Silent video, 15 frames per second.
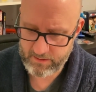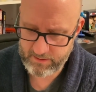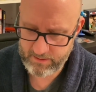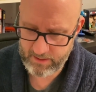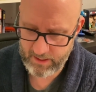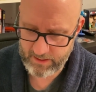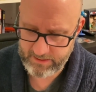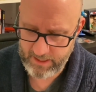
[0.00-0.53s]

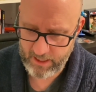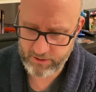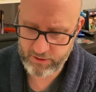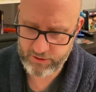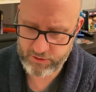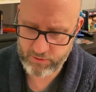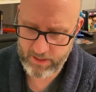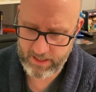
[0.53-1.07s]
a Doctor
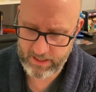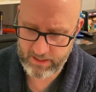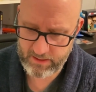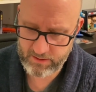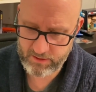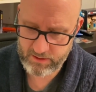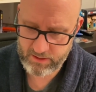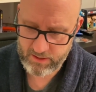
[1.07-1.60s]

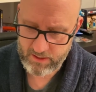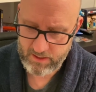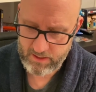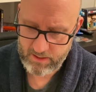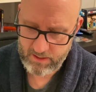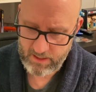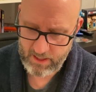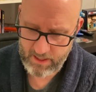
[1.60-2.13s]
Strange,
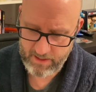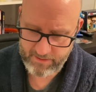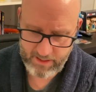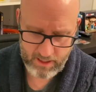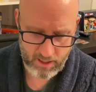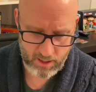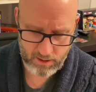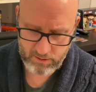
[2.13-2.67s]
and
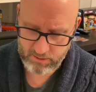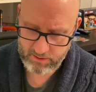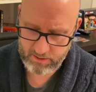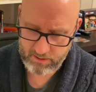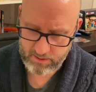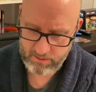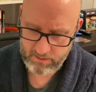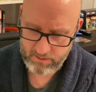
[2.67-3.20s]
then a Hulk.
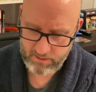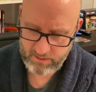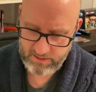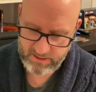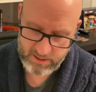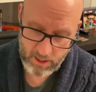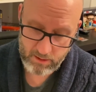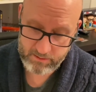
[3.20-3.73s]
It
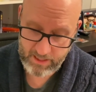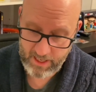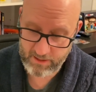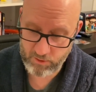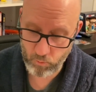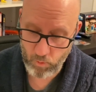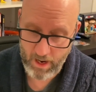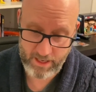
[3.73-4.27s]
says Hulk and
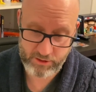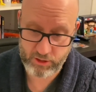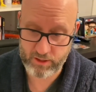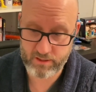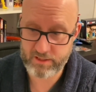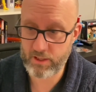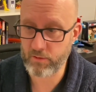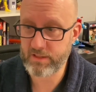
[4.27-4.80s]
the
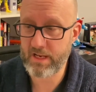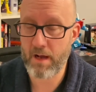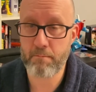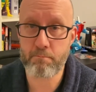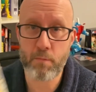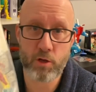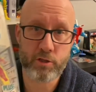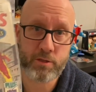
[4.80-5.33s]
Watcher. So it's got
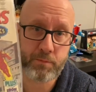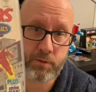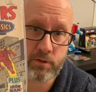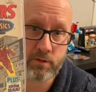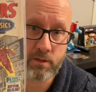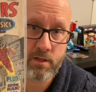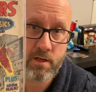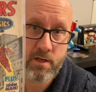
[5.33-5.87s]

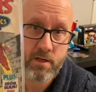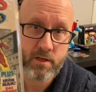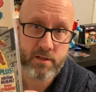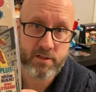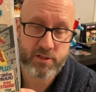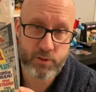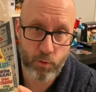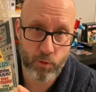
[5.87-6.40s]
multiple
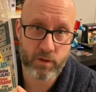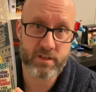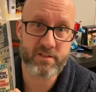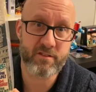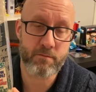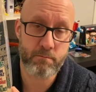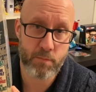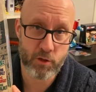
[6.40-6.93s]
stories
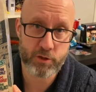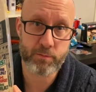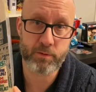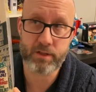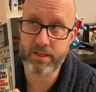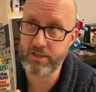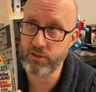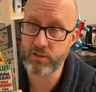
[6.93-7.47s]
from
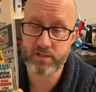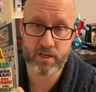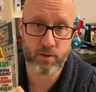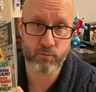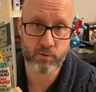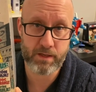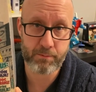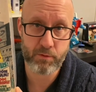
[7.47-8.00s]
multiple issues that are
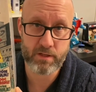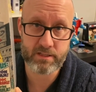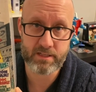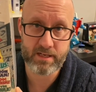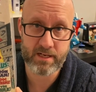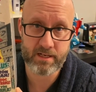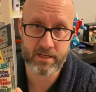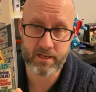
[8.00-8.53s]

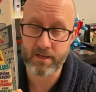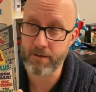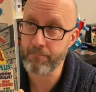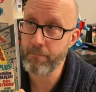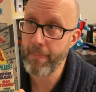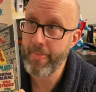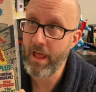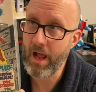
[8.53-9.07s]
reprinted in here.
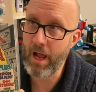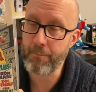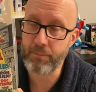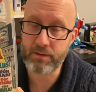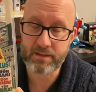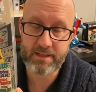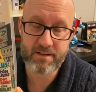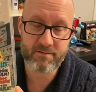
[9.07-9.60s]
I
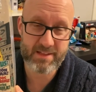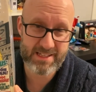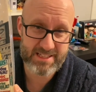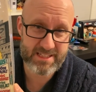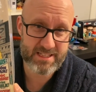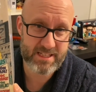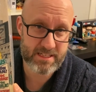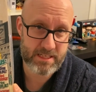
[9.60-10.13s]
believe this
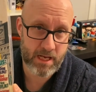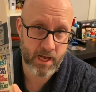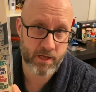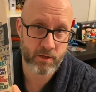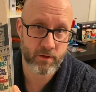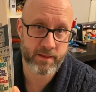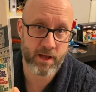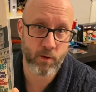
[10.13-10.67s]
is the
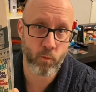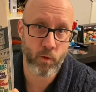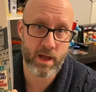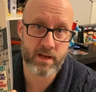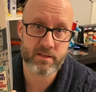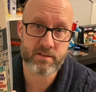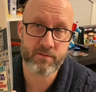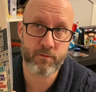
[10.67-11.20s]
title that
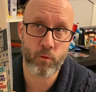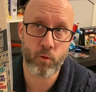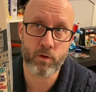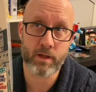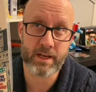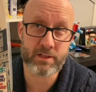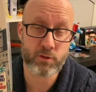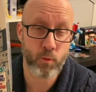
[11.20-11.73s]
went for
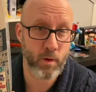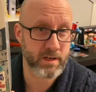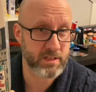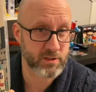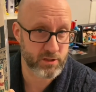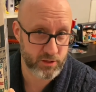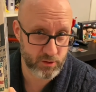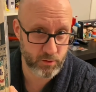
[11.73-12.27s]
like
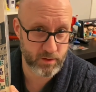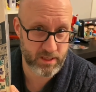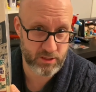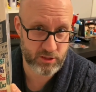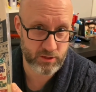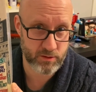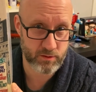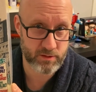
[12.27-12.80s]
22
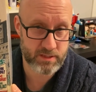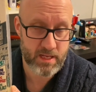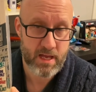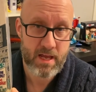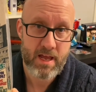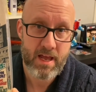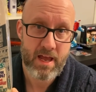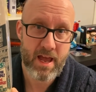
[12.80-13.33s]
issues,
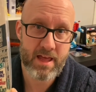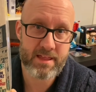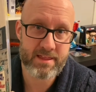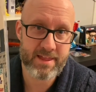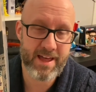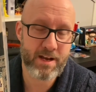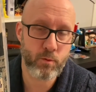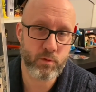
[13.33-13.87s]
and
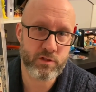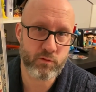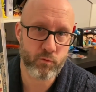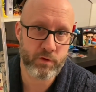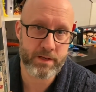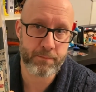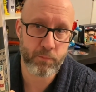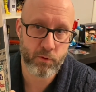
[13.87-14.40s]
then it was
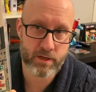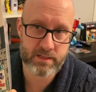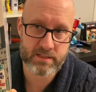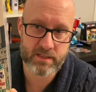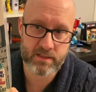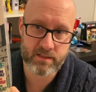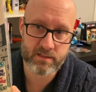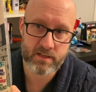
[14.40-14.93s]

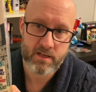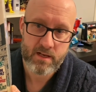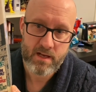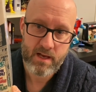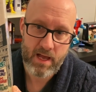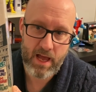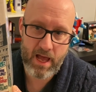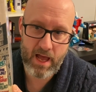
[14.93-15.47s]
reprinted
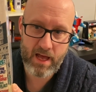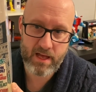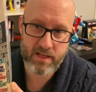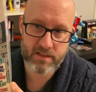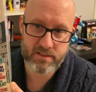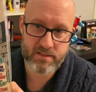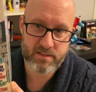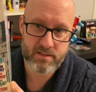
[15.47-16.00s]

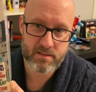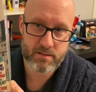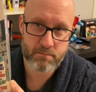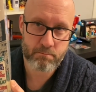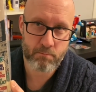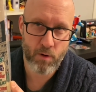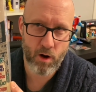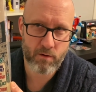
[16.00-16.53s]
as
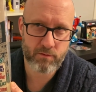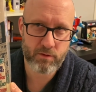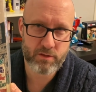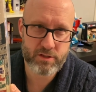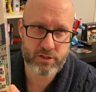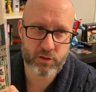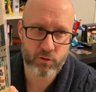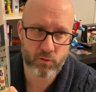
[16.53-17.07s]

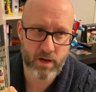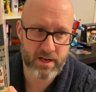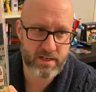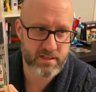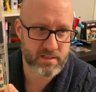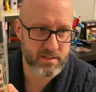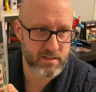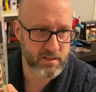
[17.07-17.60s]
Marvel's
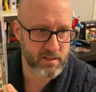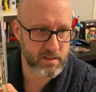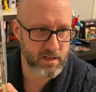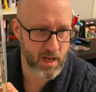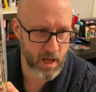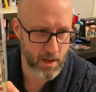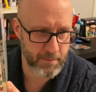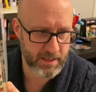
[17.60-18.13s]
Greatest
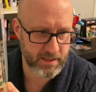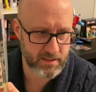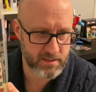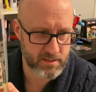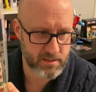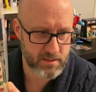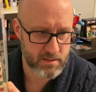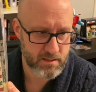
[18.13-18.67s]

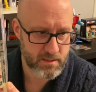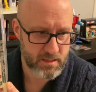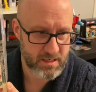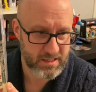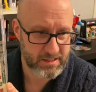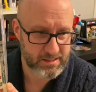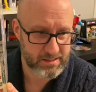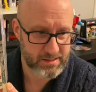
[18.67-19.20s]
Comics.
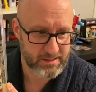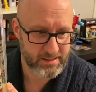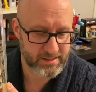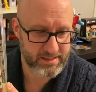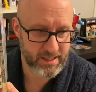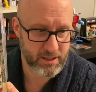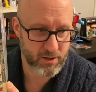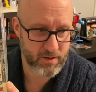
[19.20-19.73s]
Is
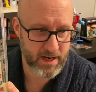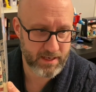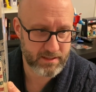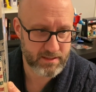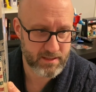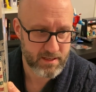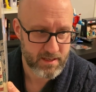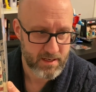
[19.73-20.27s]
that
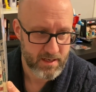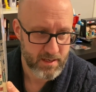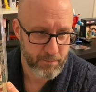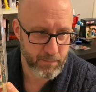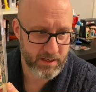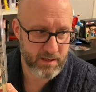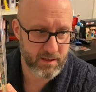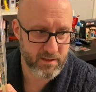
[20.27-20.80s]
correct?
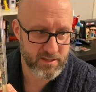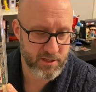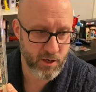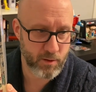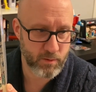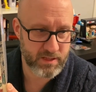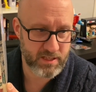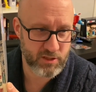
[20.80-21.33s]
But
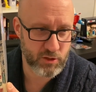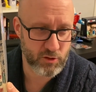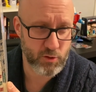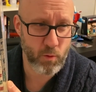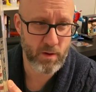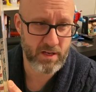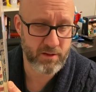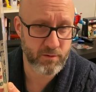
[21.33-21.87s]
starting with issue
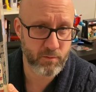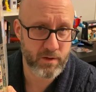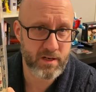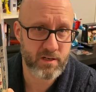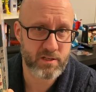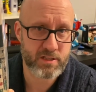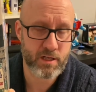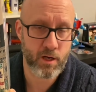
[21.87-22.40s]
23
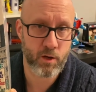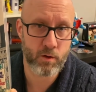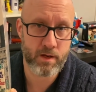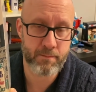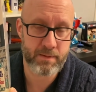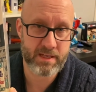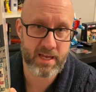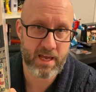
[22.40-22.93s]
or so,
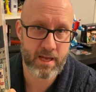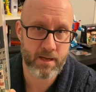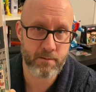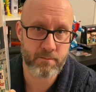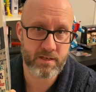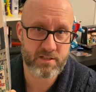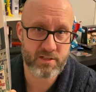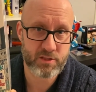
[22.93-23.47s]
it
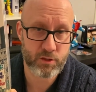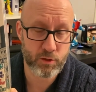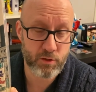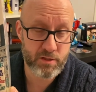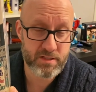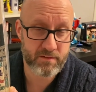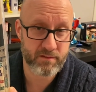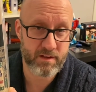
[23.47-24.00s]
became
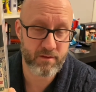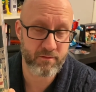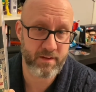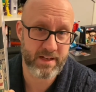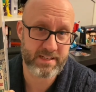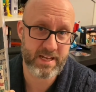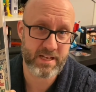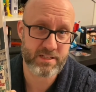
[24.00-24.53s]
exclusively a
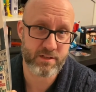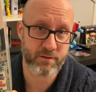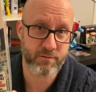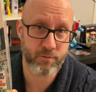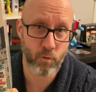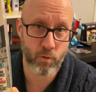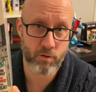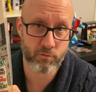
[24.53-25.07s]
Fantastic
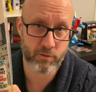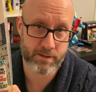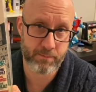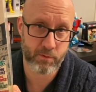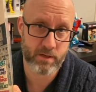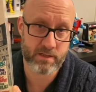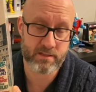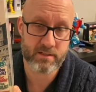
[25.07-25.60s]
Four
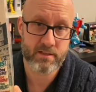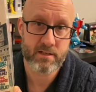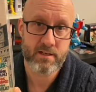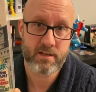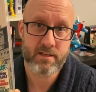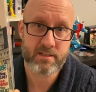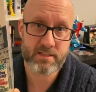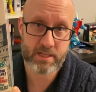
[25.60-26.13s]
reprint
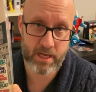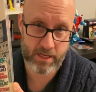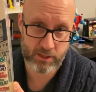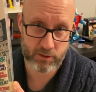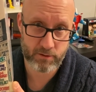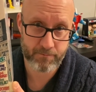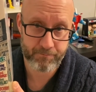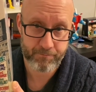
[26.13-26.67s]

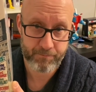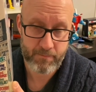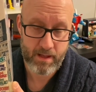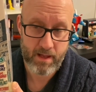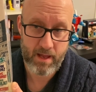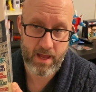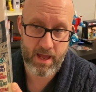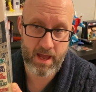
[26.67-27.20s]
title,
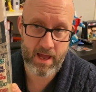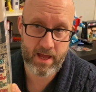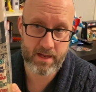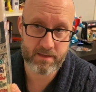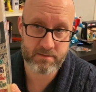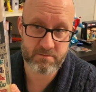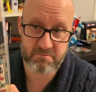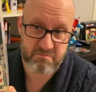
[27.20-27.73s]

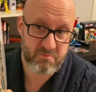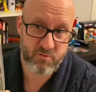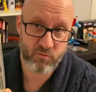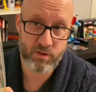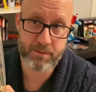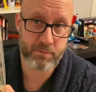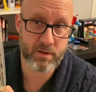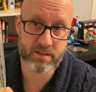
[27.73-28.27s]
and
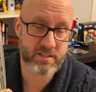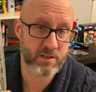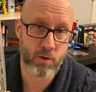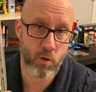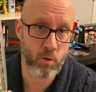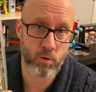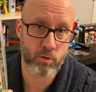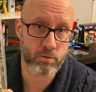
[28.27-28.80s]
reprinted
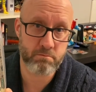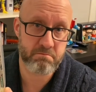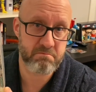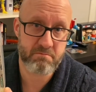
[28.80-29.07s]
old,